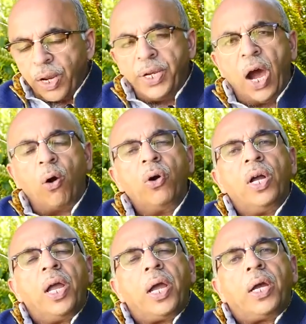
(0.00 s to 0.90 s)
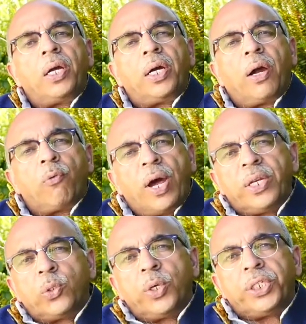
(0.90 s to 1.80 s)
Now,
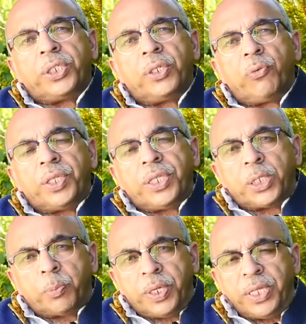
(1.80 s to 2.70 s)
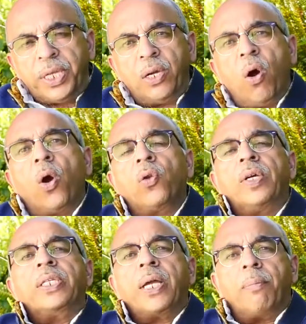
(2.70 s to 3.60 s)
one question with this breathing
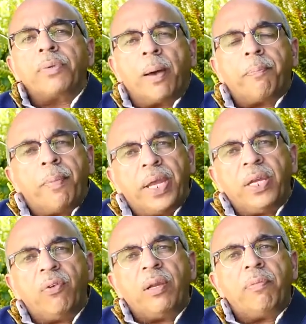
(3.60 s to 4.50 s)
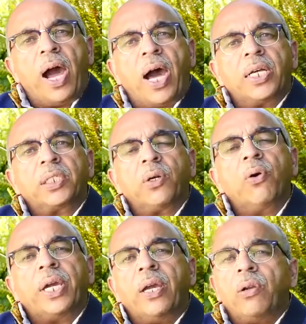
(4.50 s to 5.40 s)
always comes up. Many will ask,
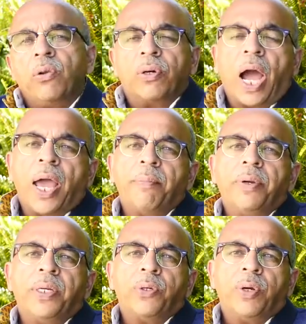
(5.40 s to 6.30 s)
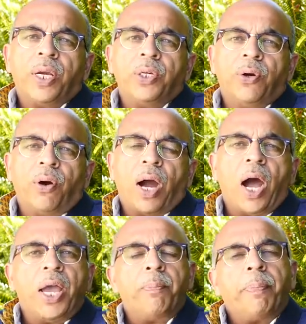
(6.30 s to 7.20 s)
okay, look, I am into a
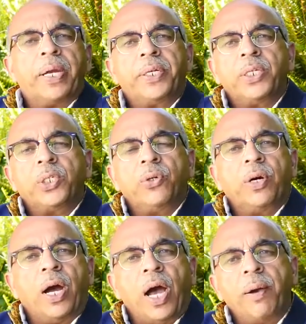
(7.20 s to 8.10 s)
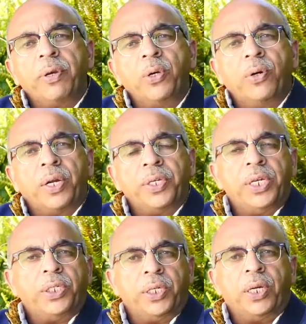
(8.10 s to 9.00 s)
yoga, I practice yoga, I am a yoga
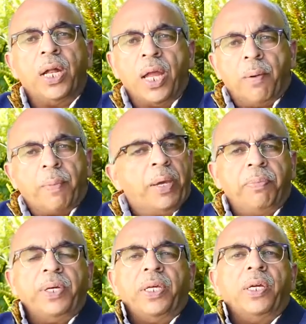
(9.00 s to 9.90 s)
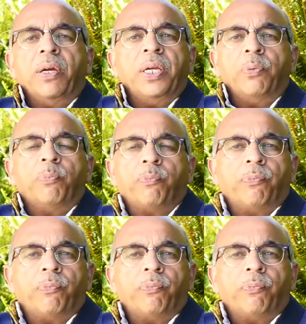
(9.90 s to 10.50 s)
teacher, my breathing is